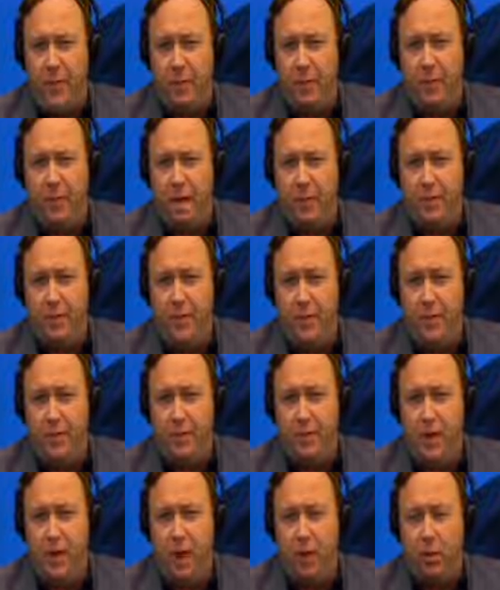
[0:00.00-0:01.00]
the phones up in the
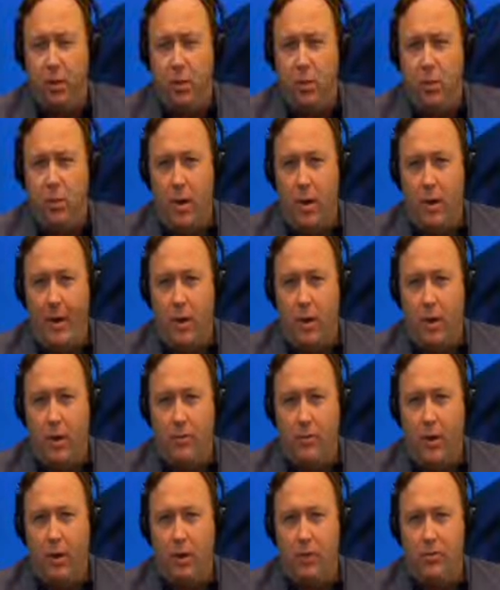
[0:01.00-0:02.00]
next hour,
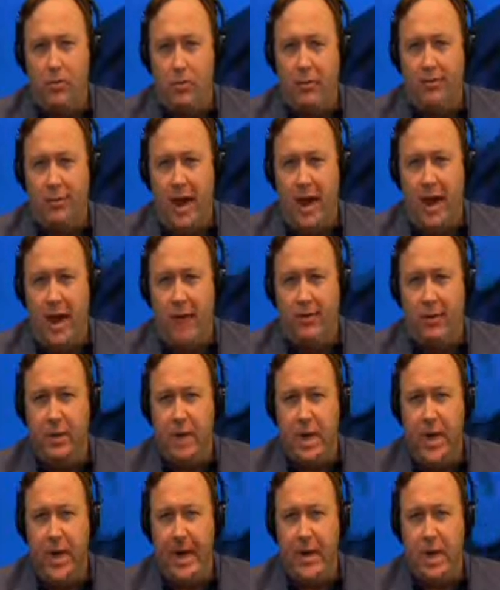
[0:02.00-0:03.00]

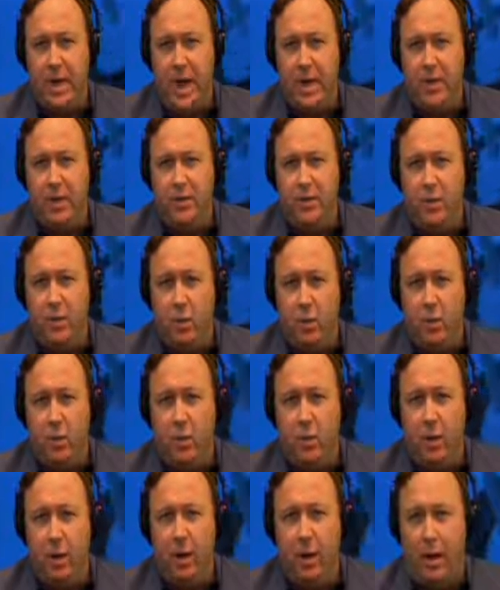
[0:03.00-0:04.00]

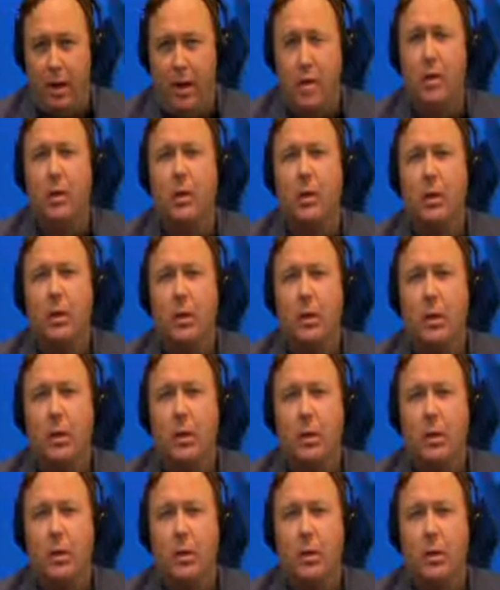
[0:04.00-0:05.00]

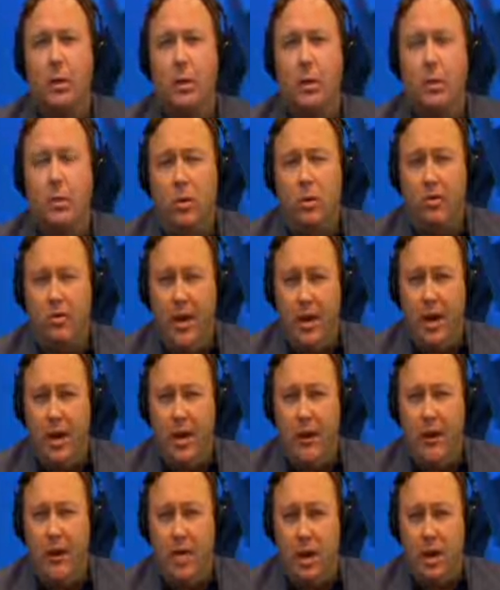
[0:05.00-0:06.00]
1-800-259-9231. We're
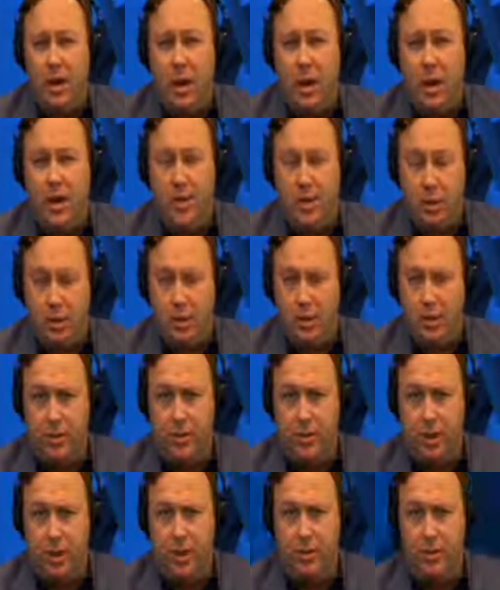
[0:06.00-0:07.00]
fighting the technological
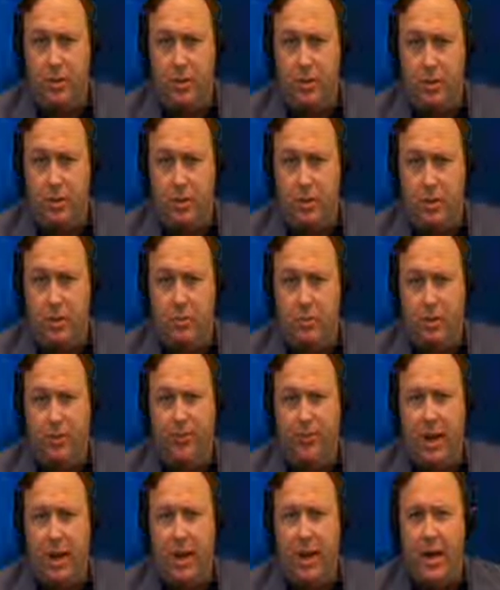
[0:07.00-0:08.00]
enslavement system. We're
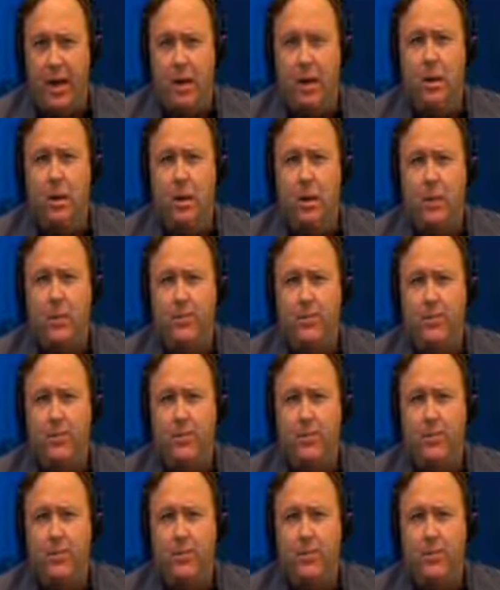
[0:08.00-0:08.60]
fighting